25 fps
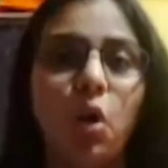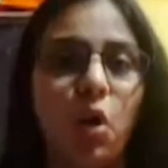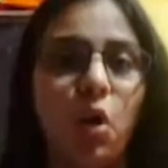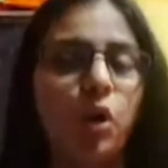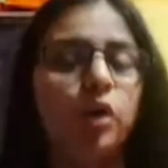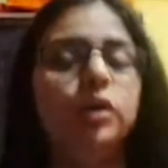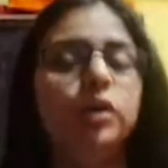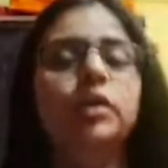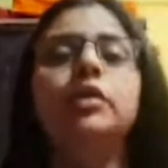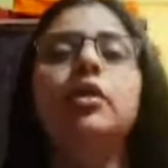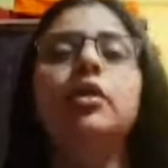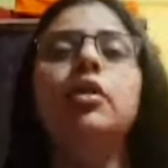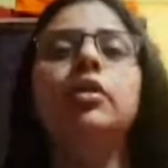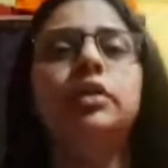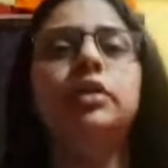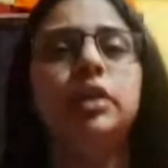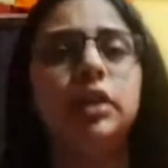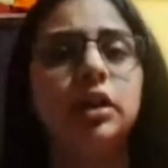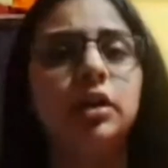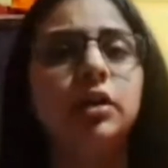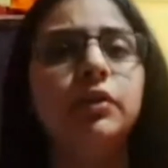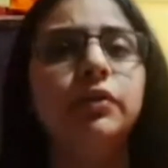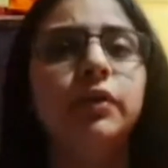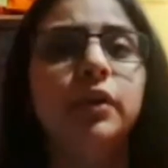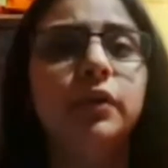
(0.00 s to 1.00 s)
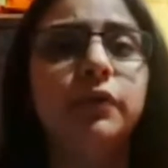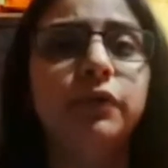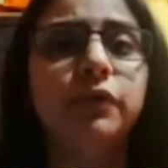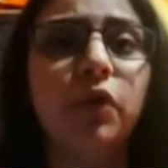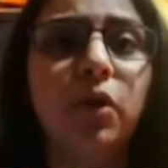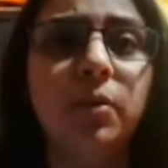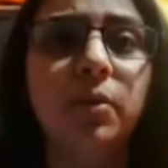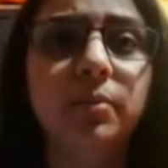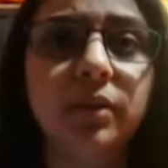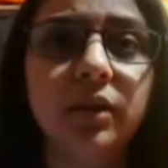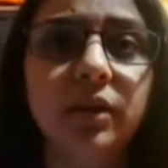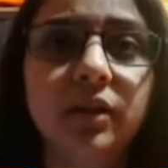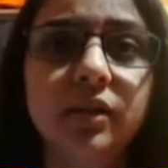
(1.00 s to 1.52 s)
on the doctrine of
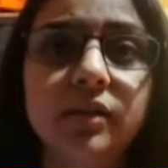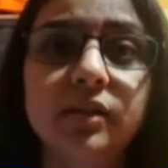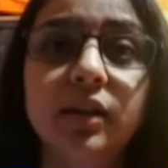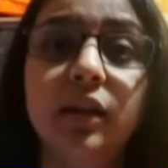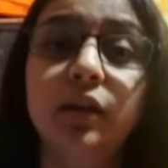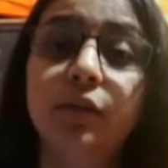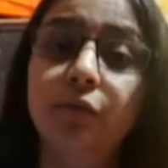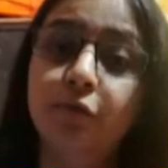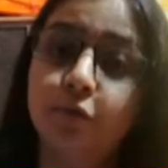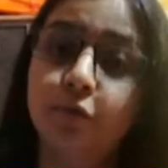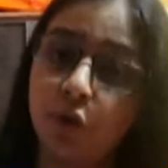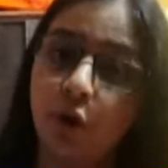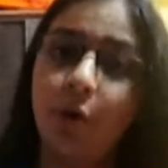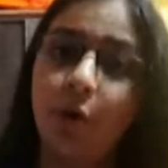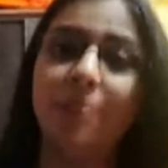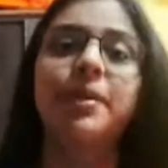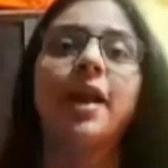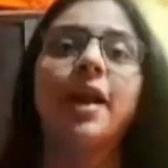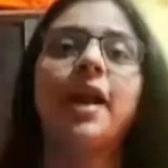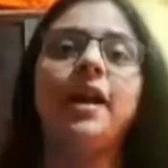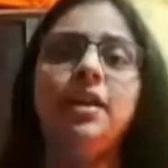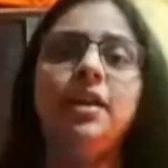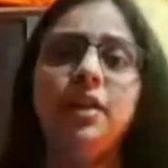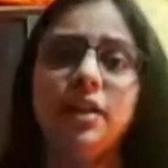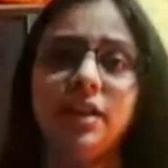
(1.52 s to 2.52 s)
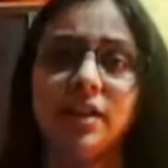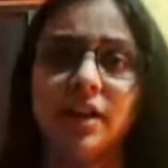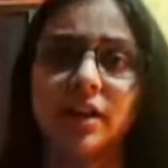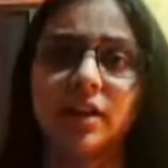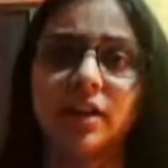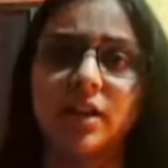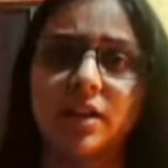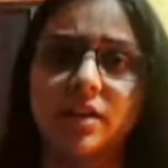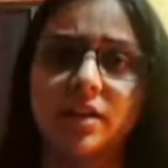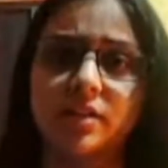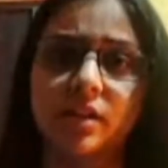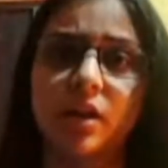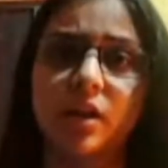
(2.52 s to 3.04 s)
informed consent from
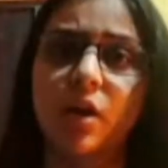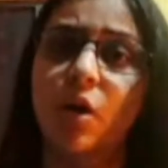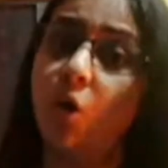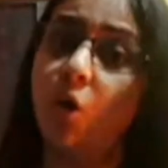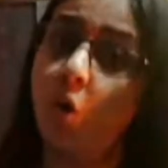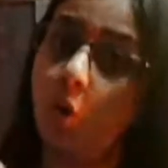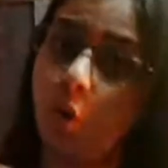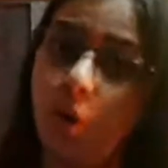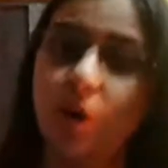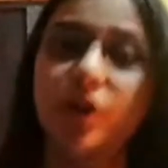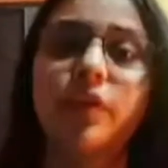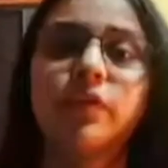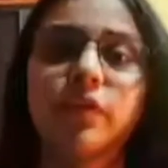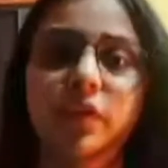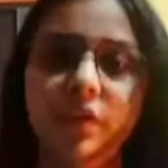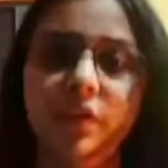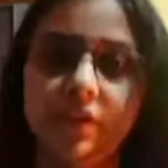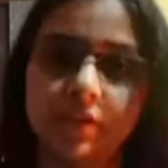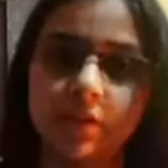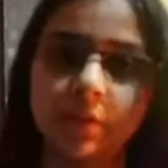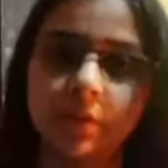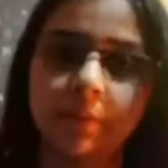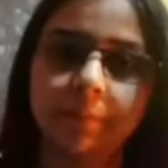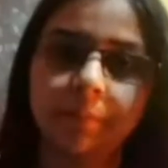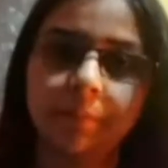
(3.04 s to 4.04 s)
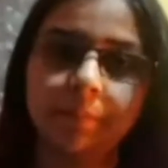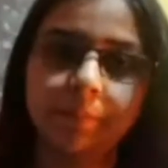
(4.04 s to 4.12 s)
1980s onwards.